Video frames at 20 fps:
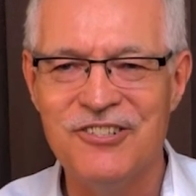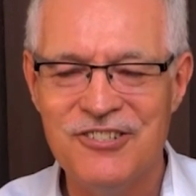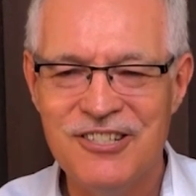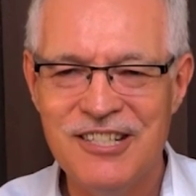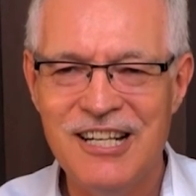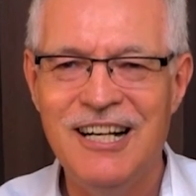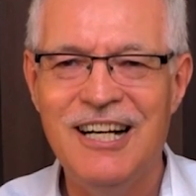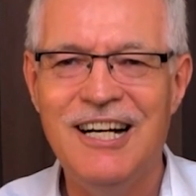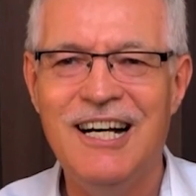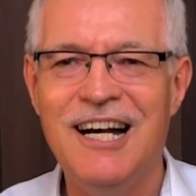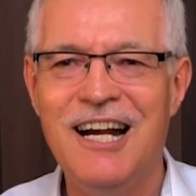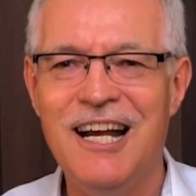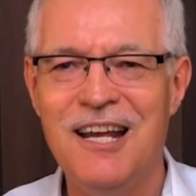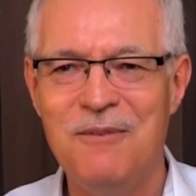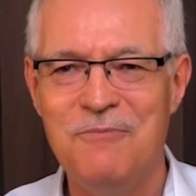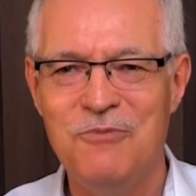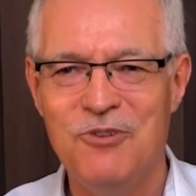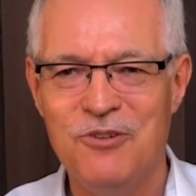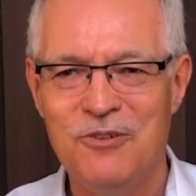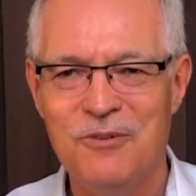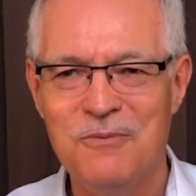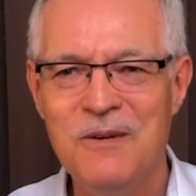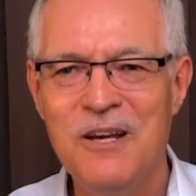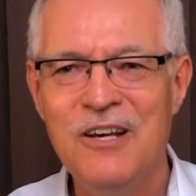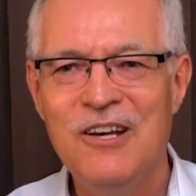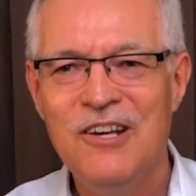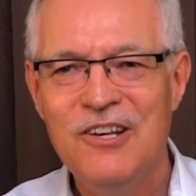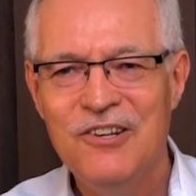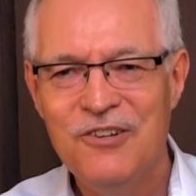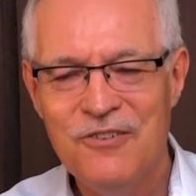your time,
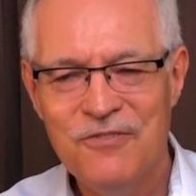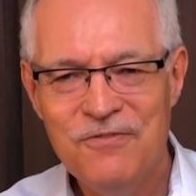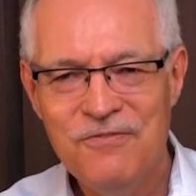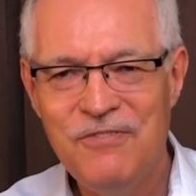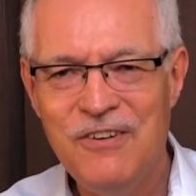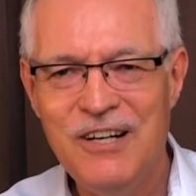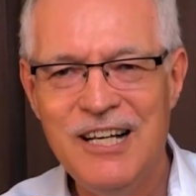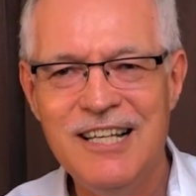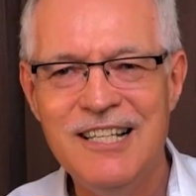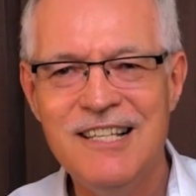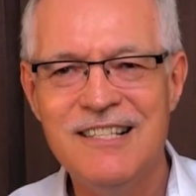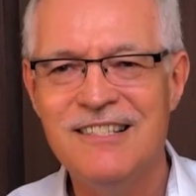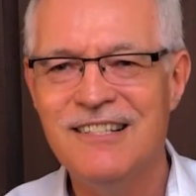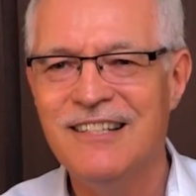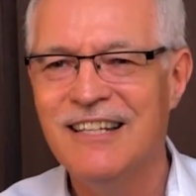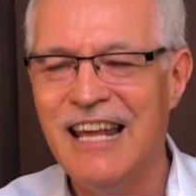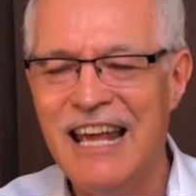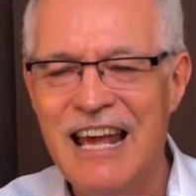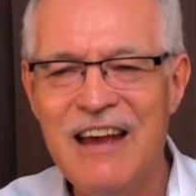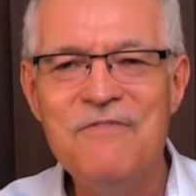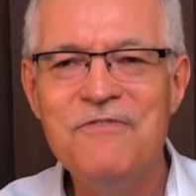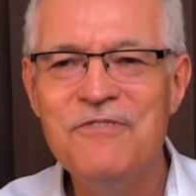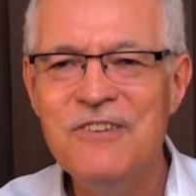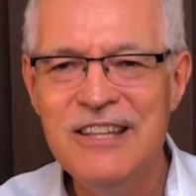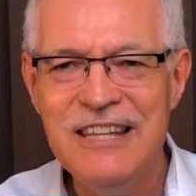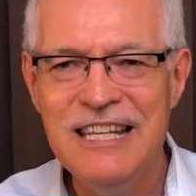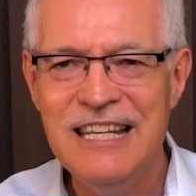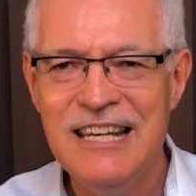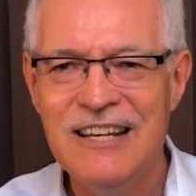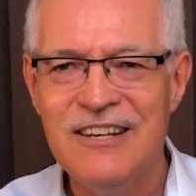your funds, and
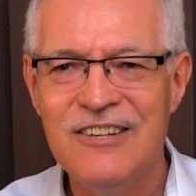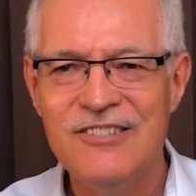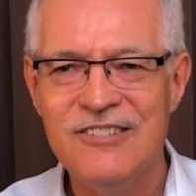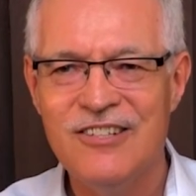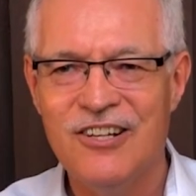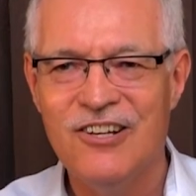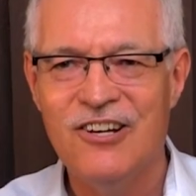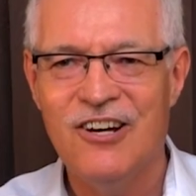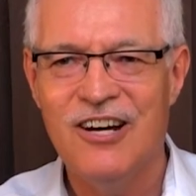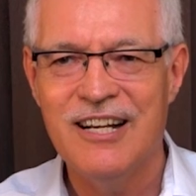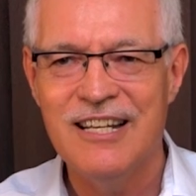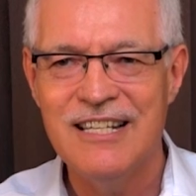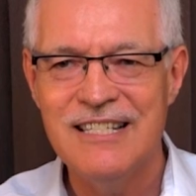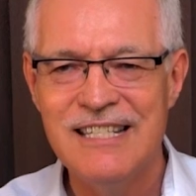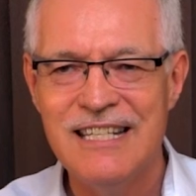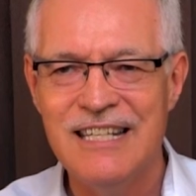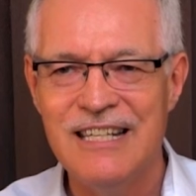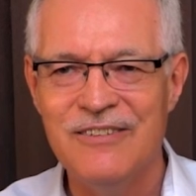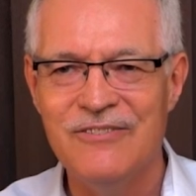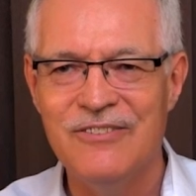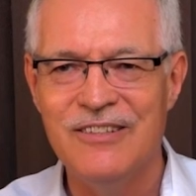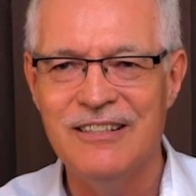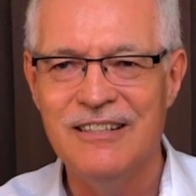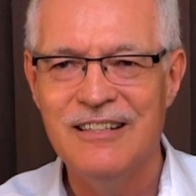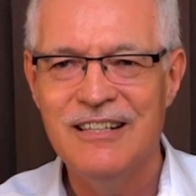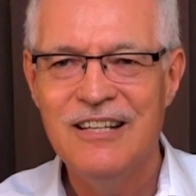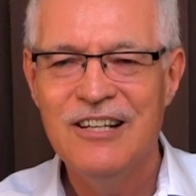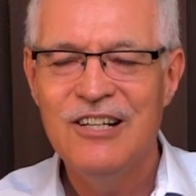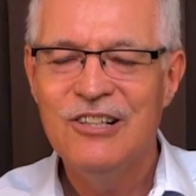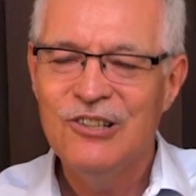everything else that God has
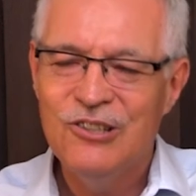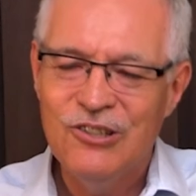given.